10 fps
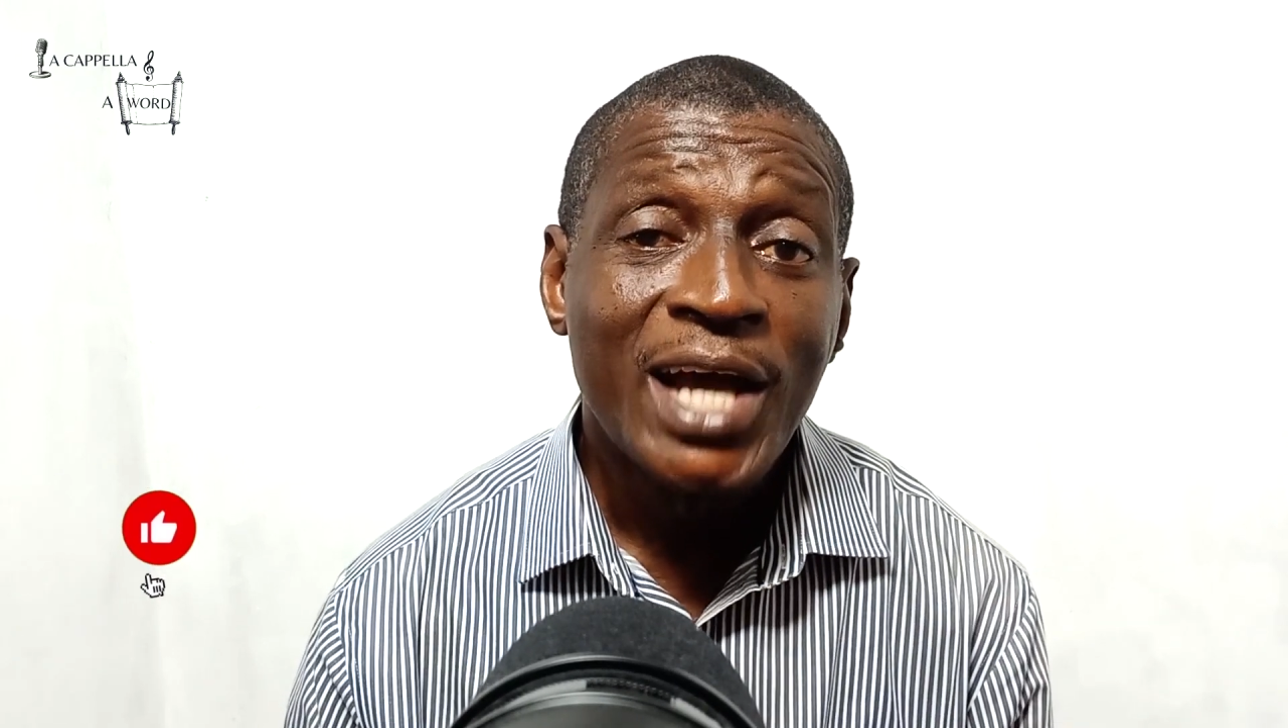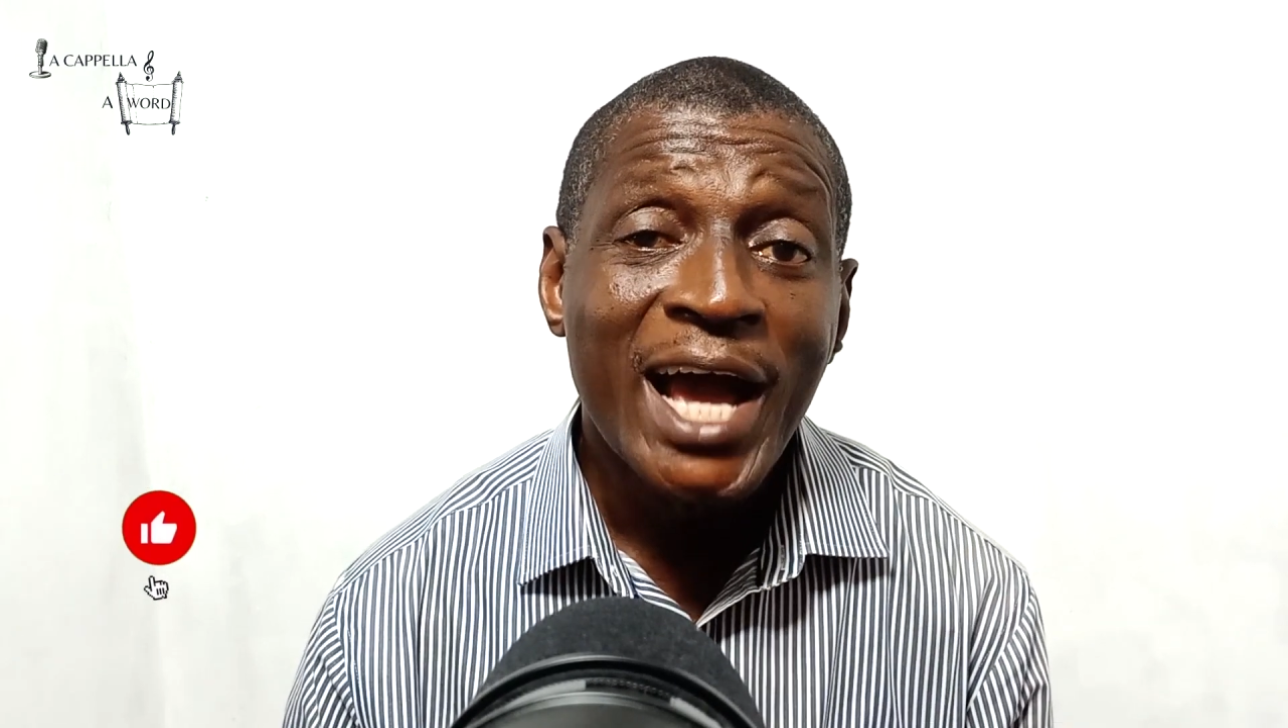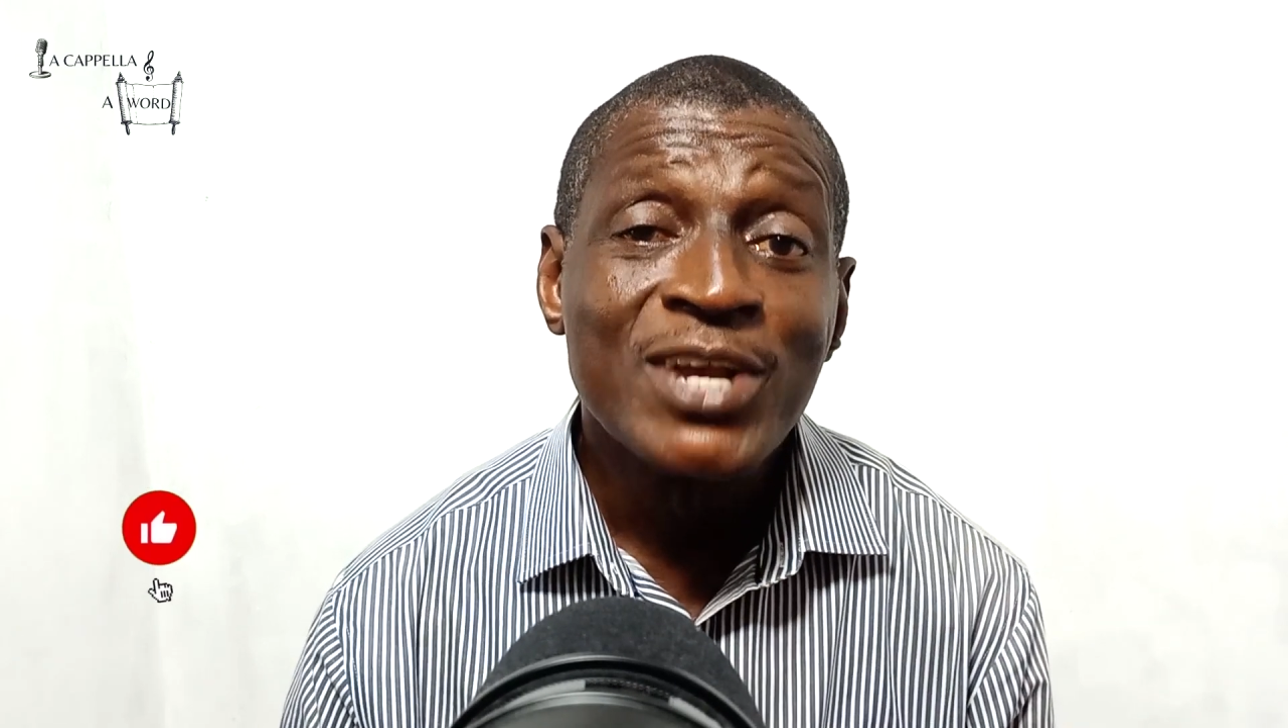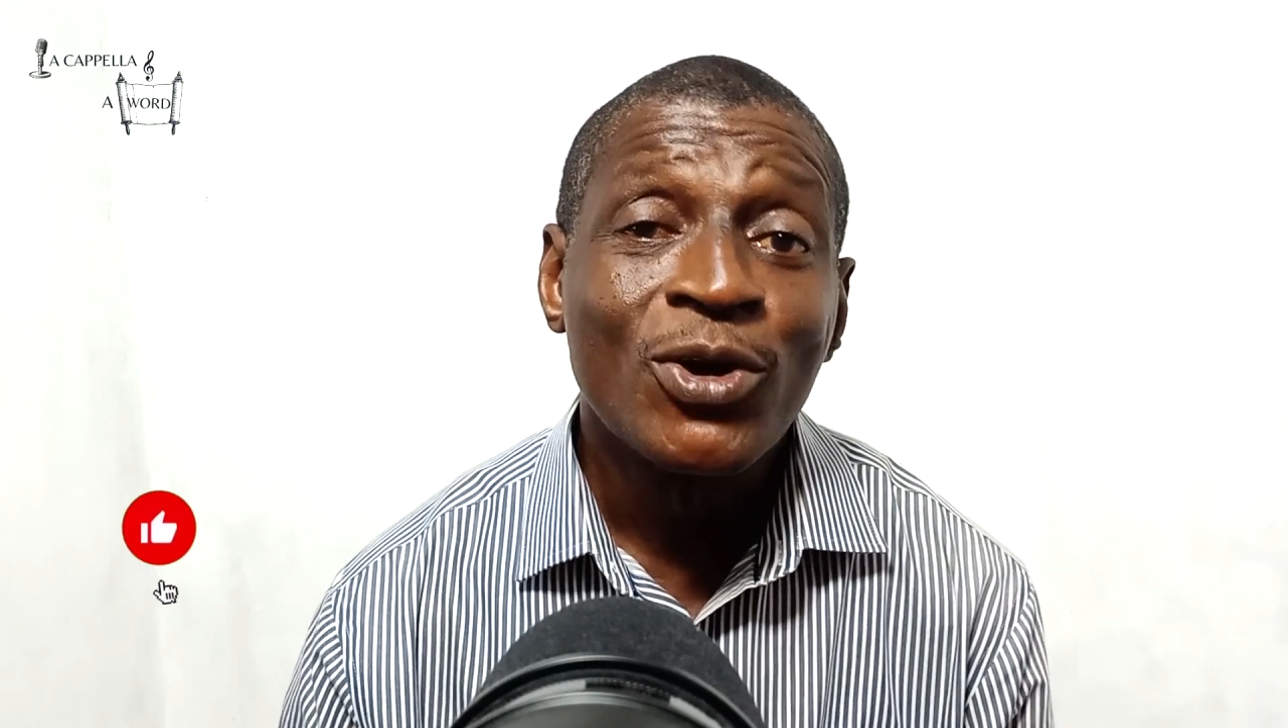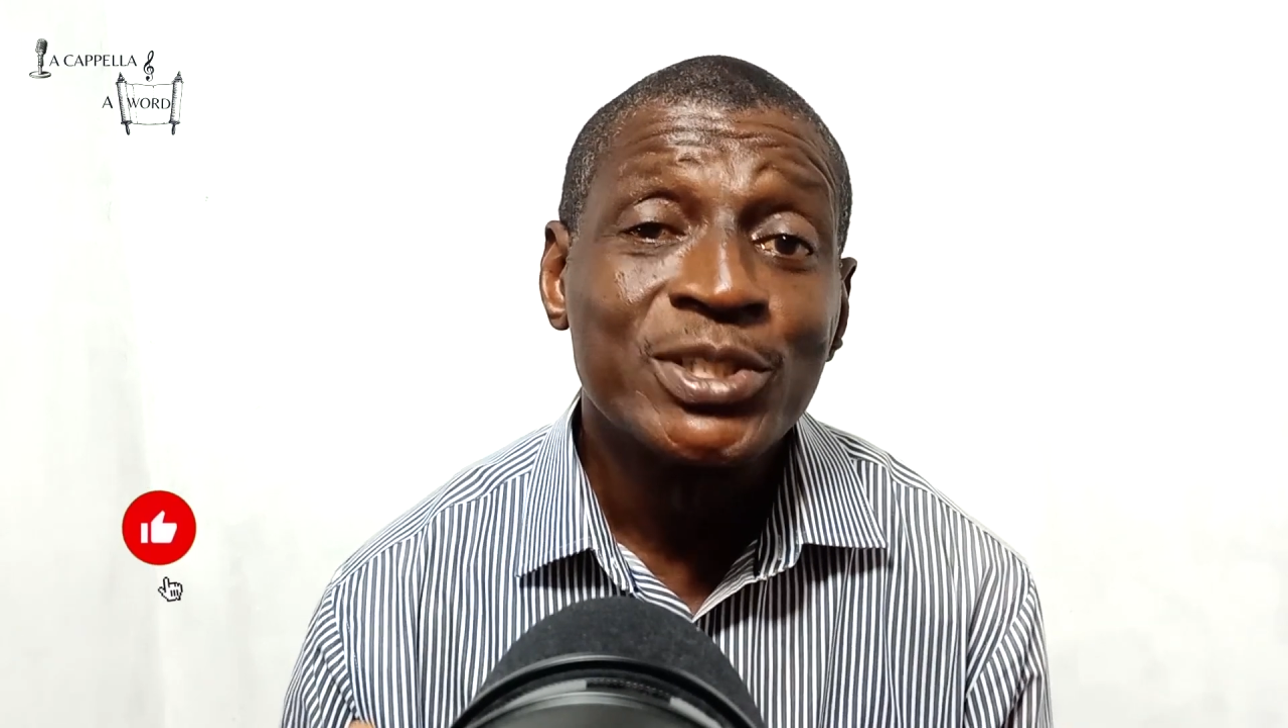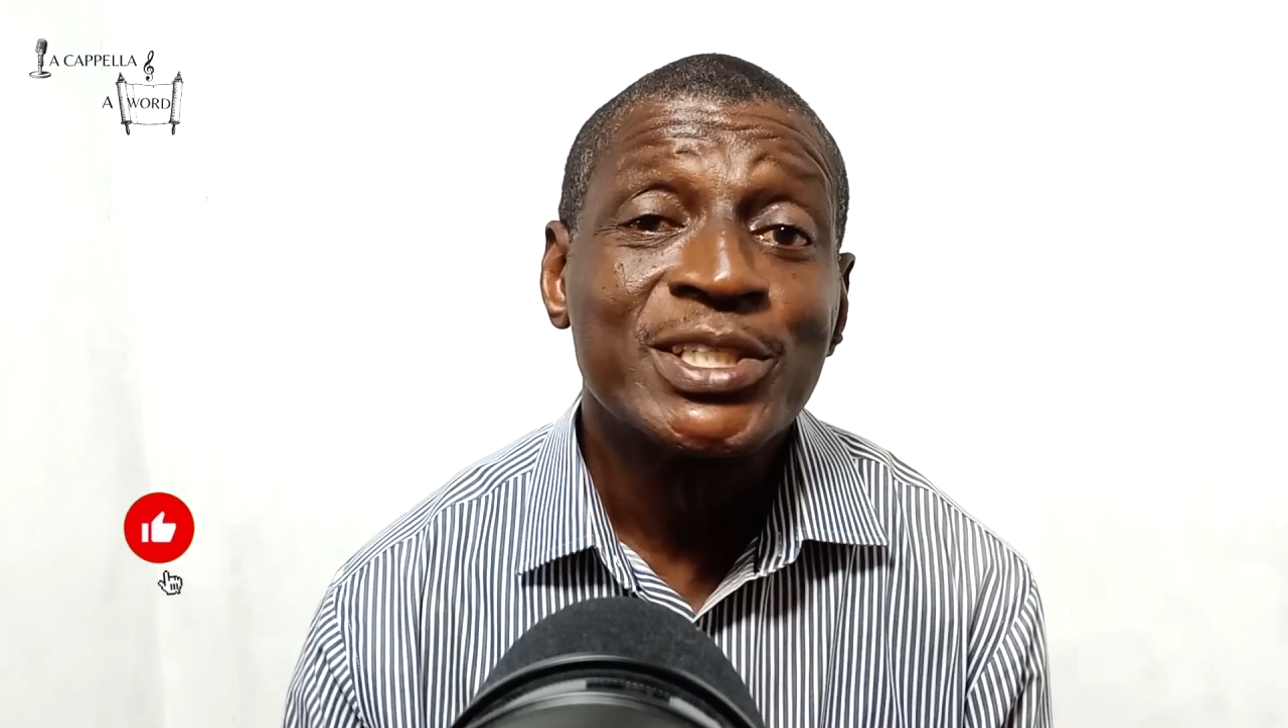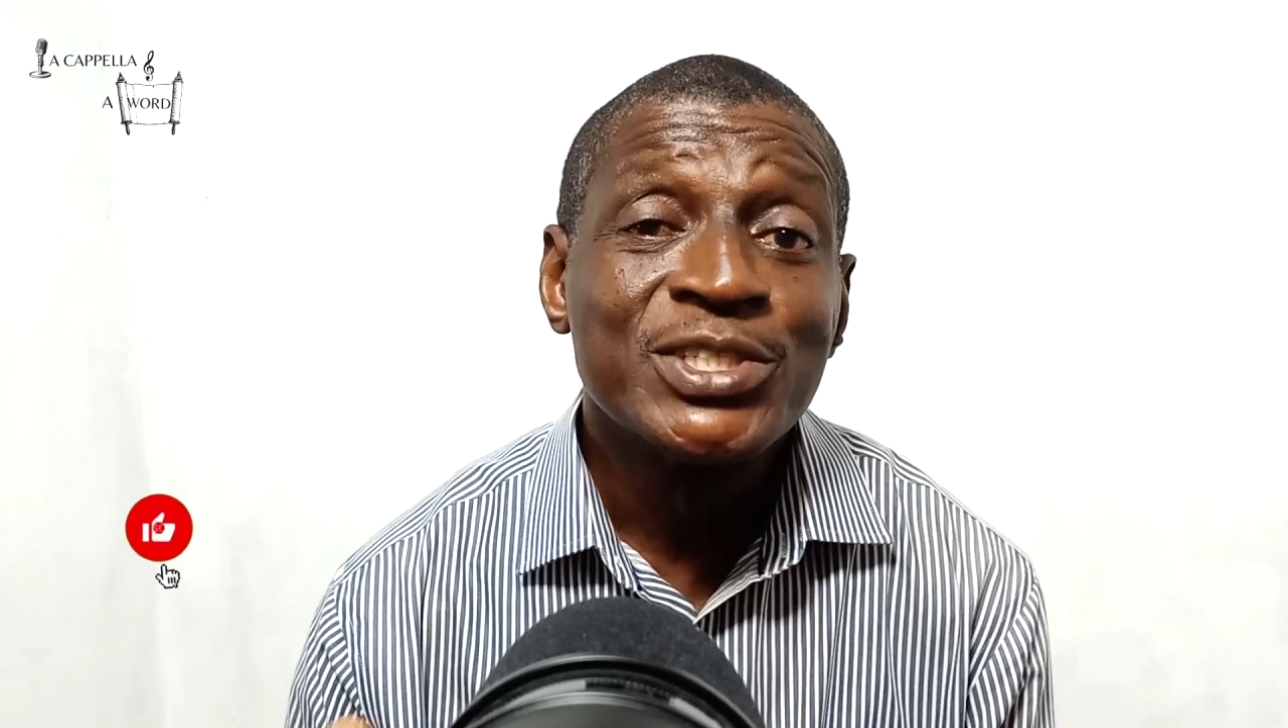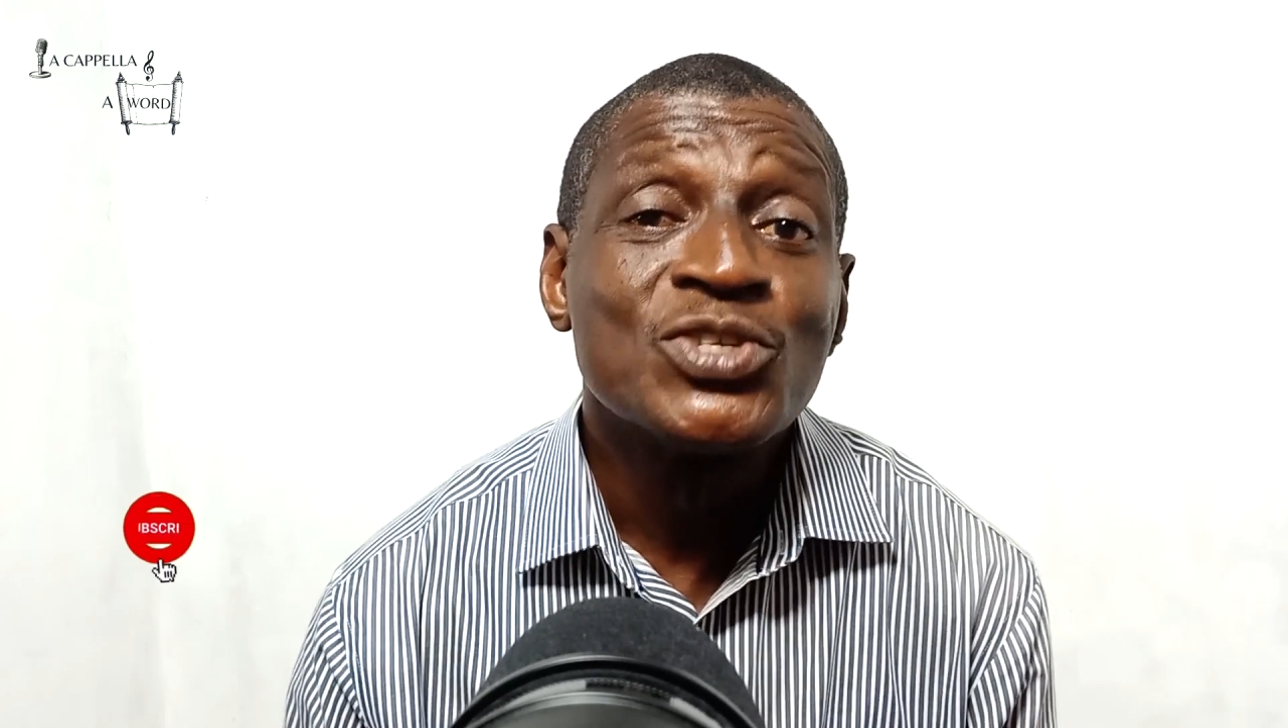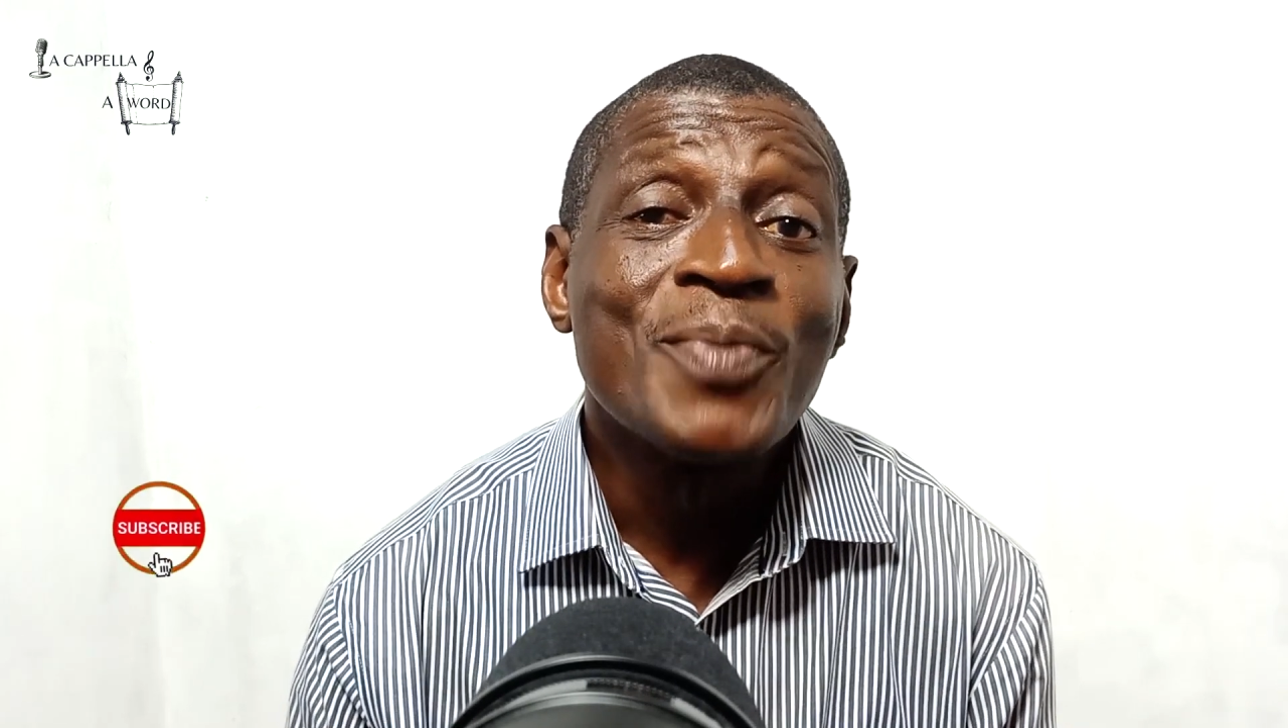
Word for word: I got it into